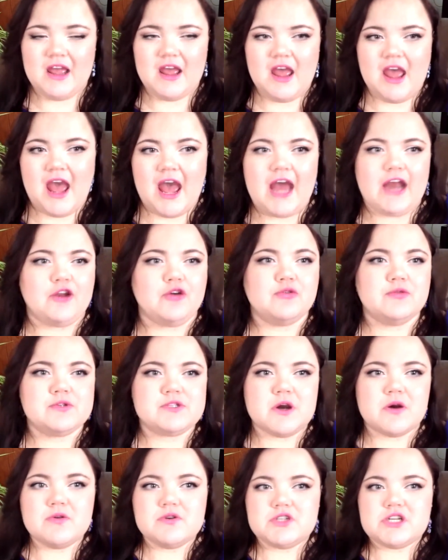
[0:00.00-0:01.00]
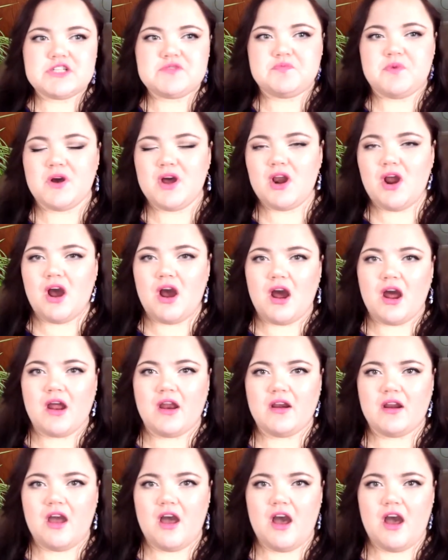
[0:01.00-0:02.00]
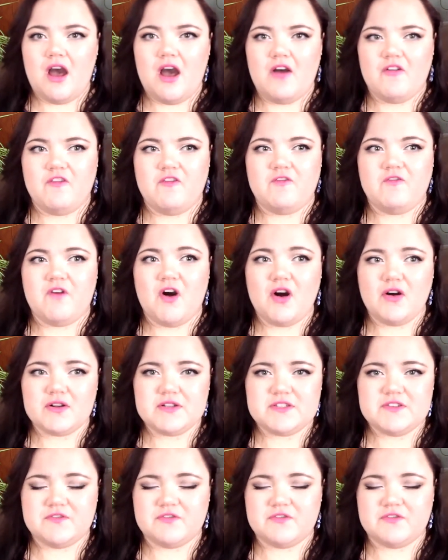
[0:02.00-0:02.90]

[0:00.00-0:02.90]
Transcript: and who don't just put on a false